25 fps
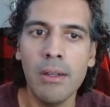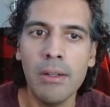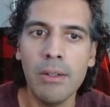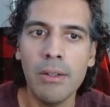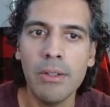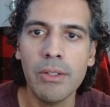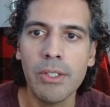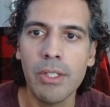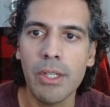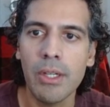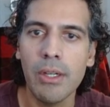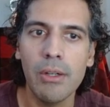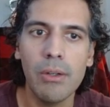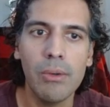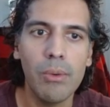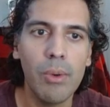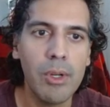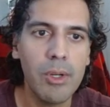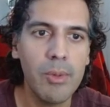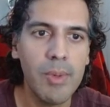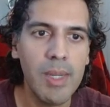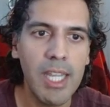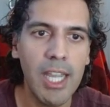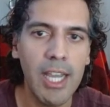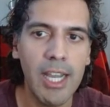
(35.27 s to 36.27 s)
So what
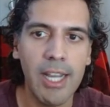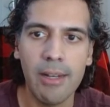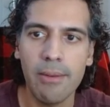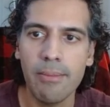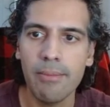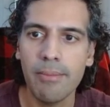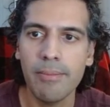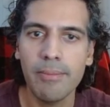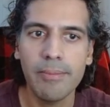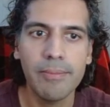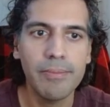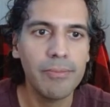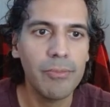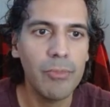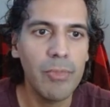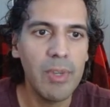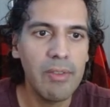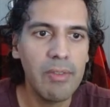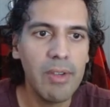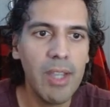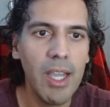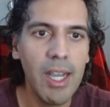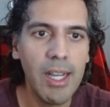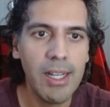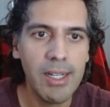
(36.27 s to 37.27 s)
do we got? We've
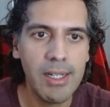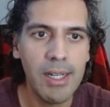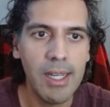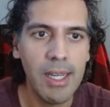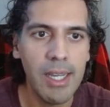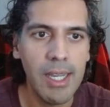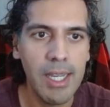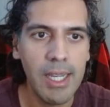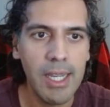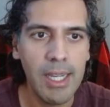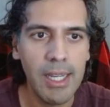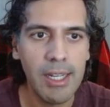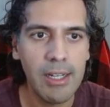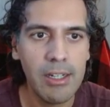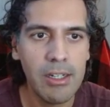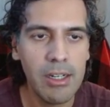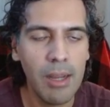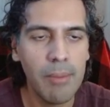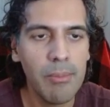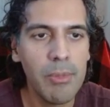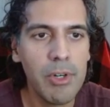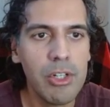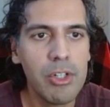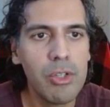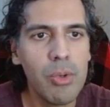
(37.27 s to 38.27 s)
got a
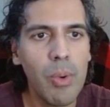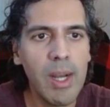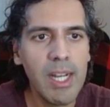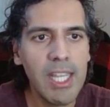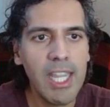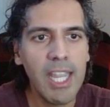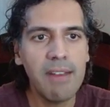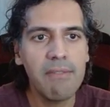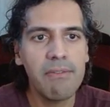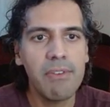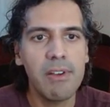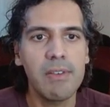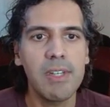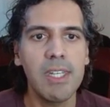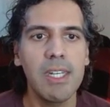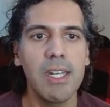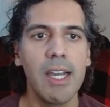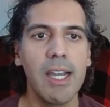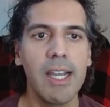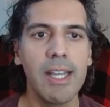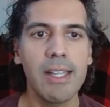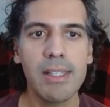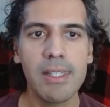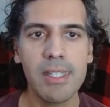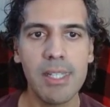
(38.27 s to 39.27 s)
number
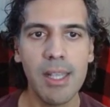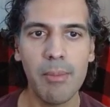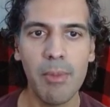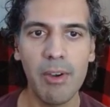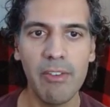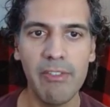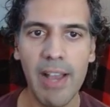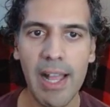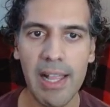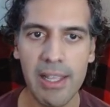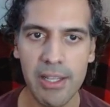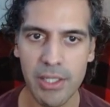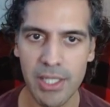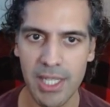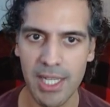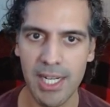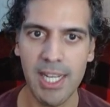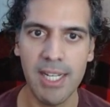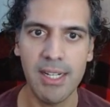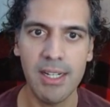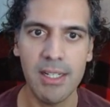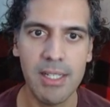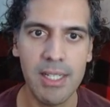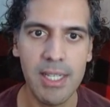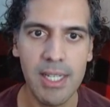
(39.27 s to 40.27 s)
2859, sum of values at
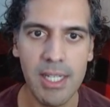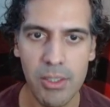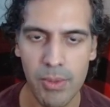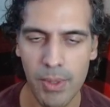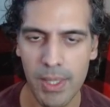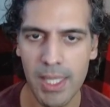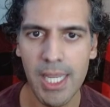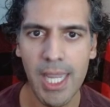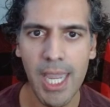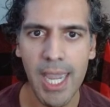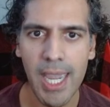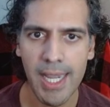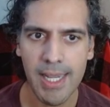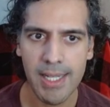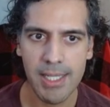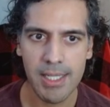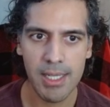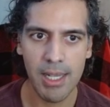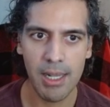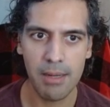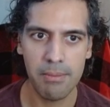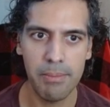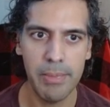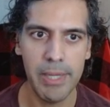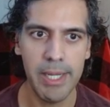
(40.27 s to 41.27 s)
indices with k
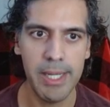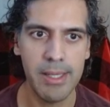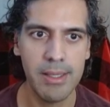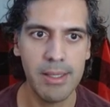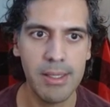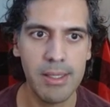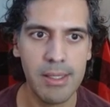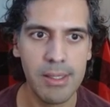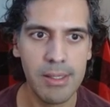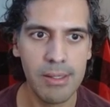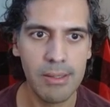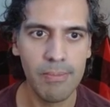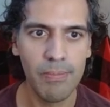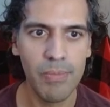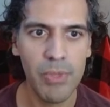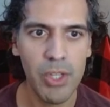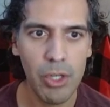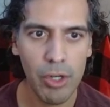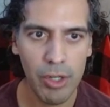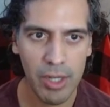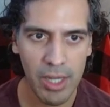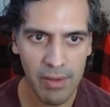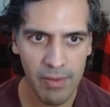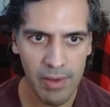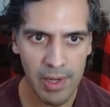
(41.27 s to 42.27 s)
set bits.
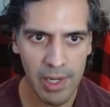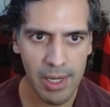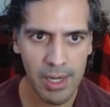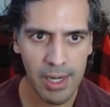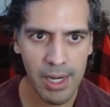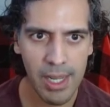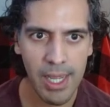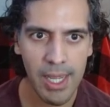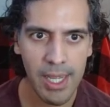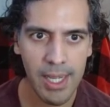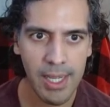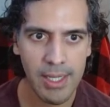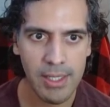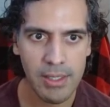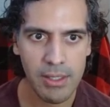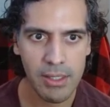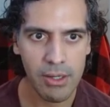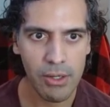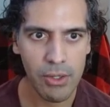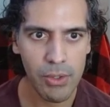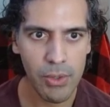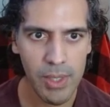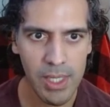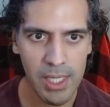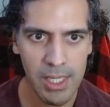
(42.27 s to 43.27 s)
You're given a
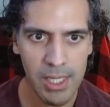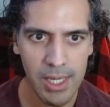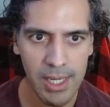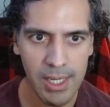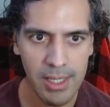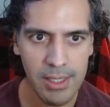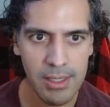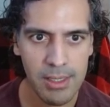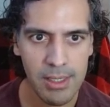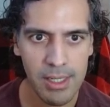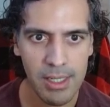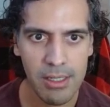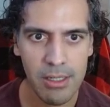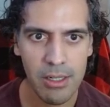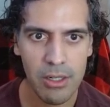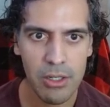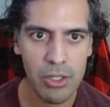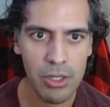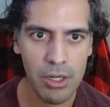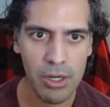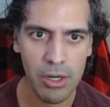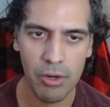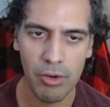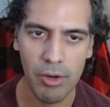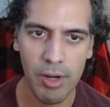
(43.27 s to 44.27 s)
zero-indexed
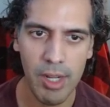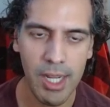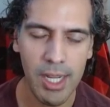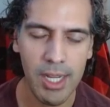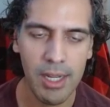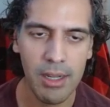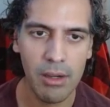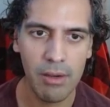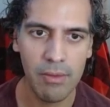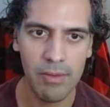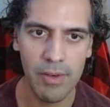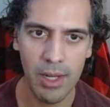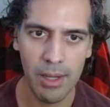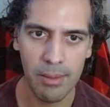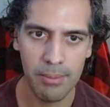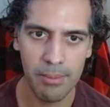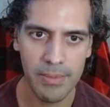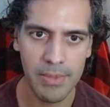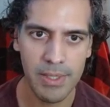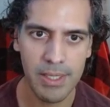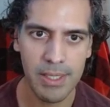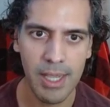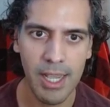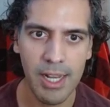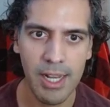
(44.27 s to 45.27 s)
integer array of
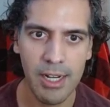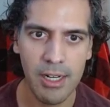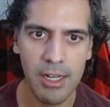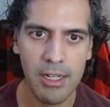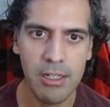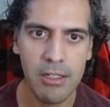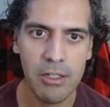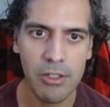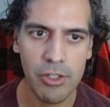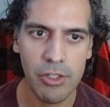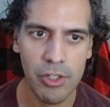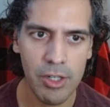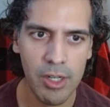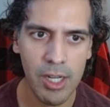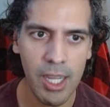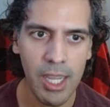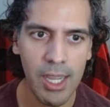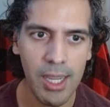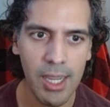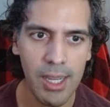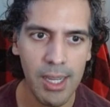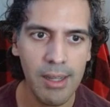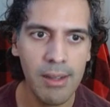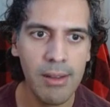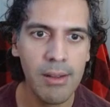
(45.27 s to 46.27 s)
nums and an integer
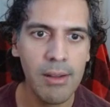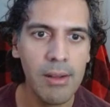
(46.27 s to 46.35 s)
k.